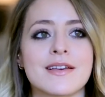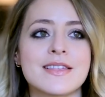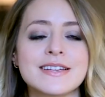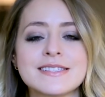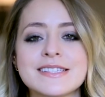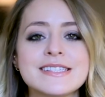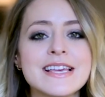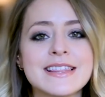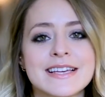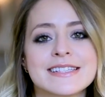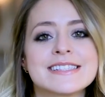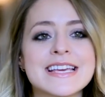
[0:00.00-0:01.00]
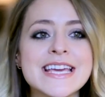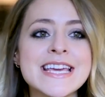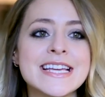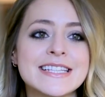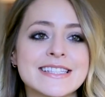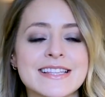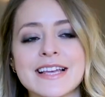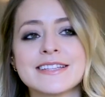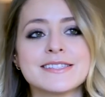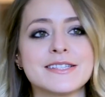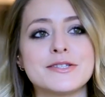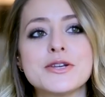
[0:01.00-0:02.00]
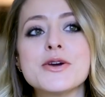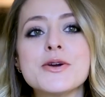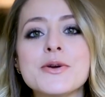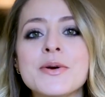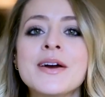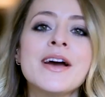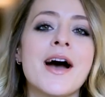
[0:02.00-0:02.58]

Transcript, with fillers: like things to see, things to eat, things to do.